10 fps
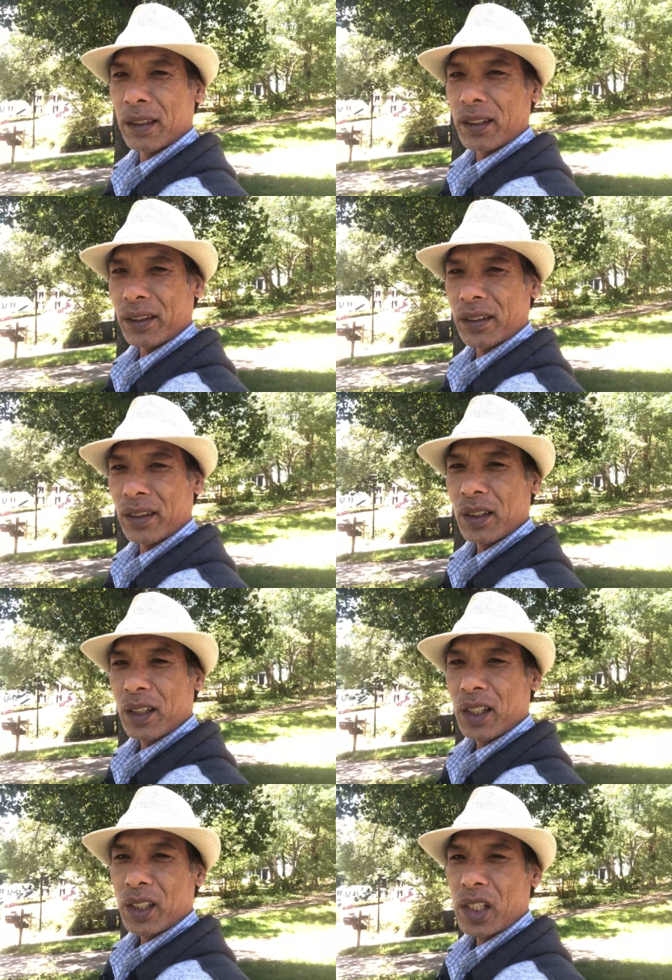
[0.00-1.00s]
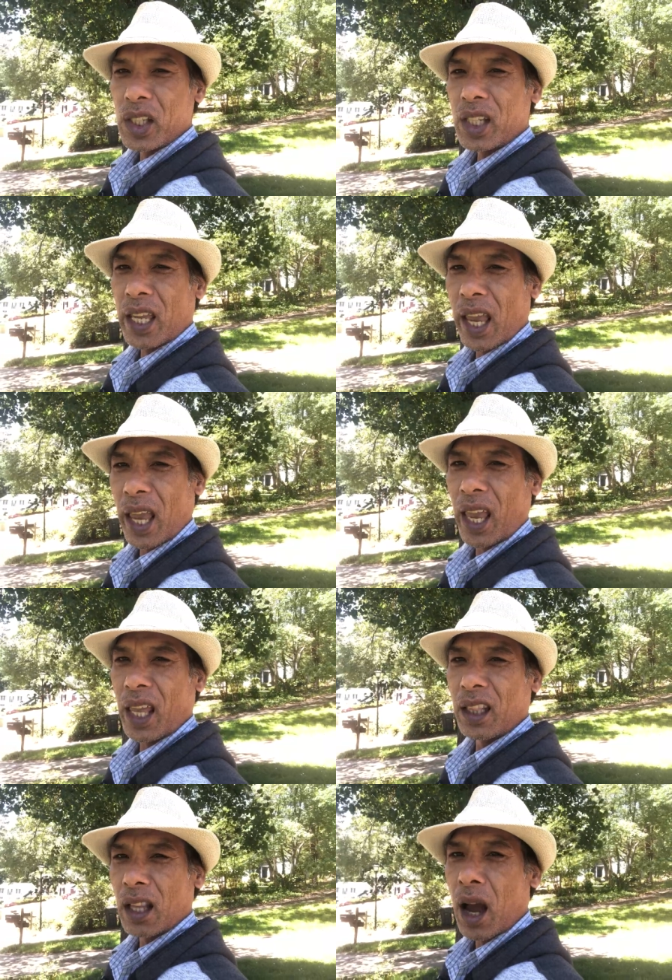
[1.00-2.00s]
Because you
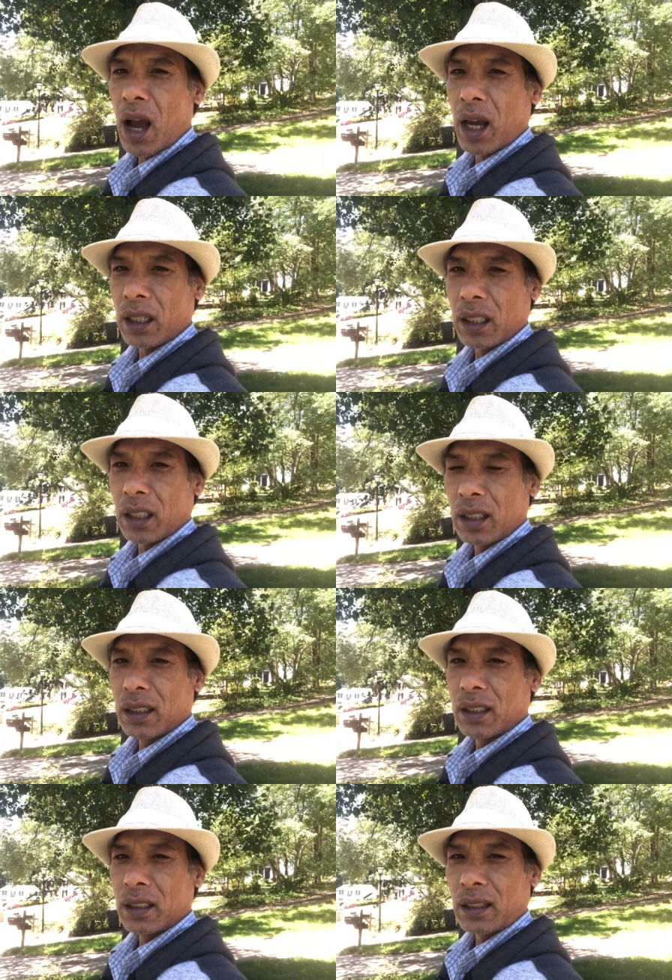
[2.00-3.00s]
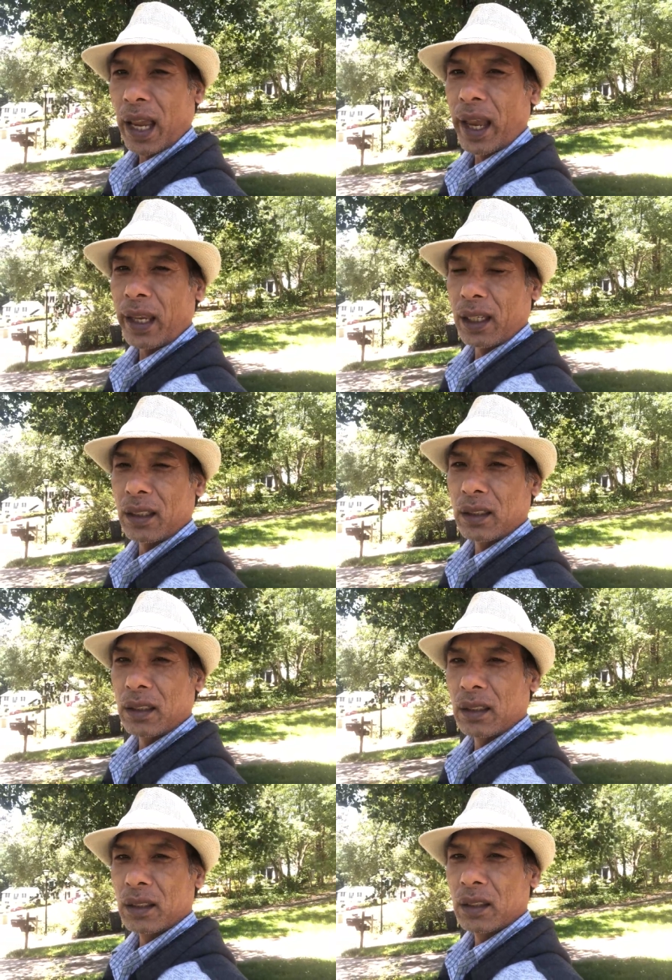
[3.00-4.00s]
cannot take
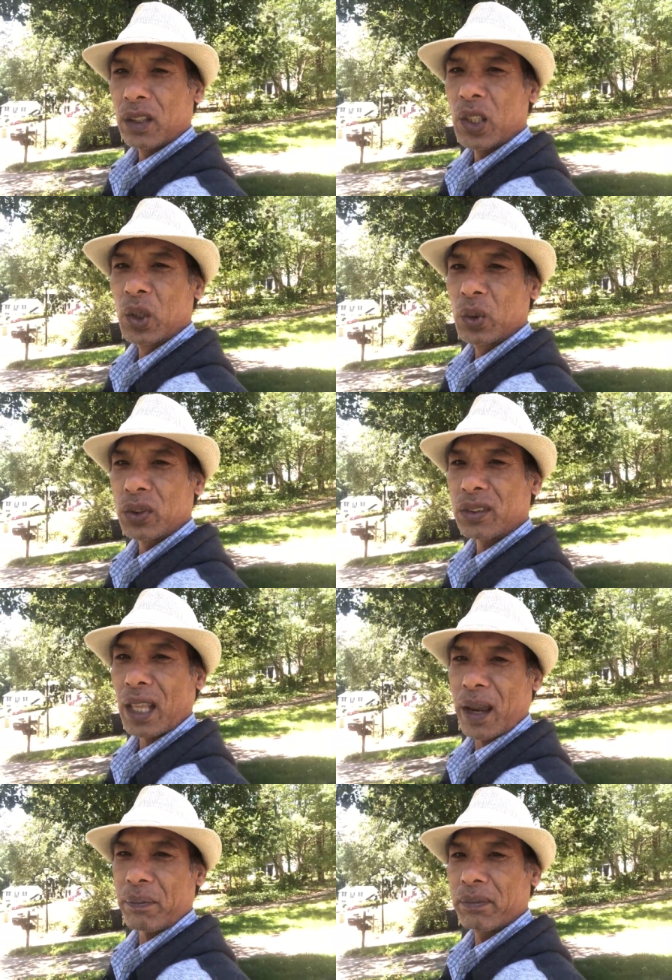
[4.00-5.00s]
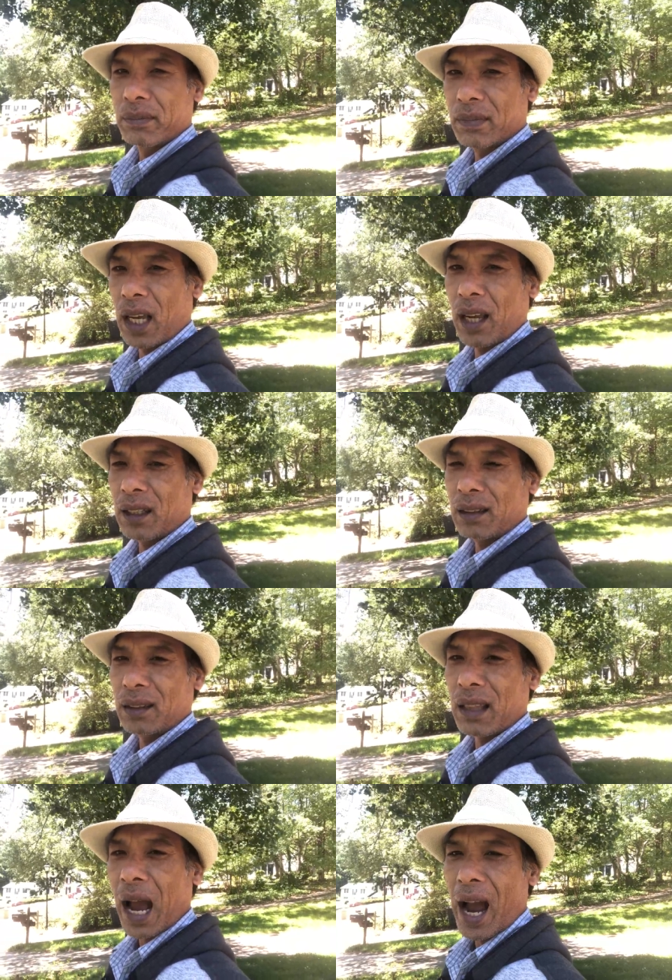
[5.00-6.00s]
two steps at the
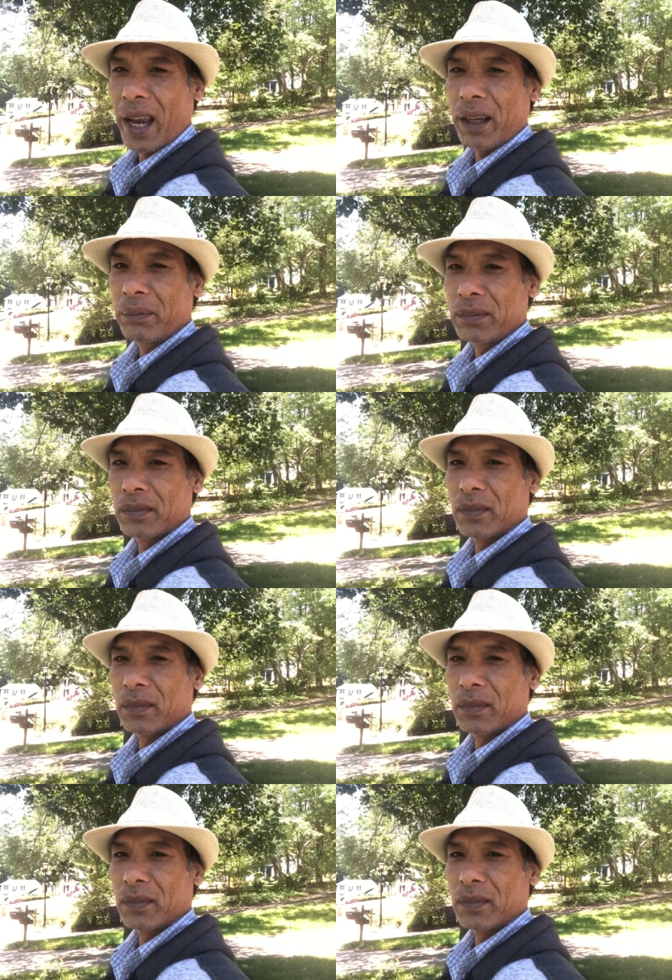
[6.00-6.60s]
time.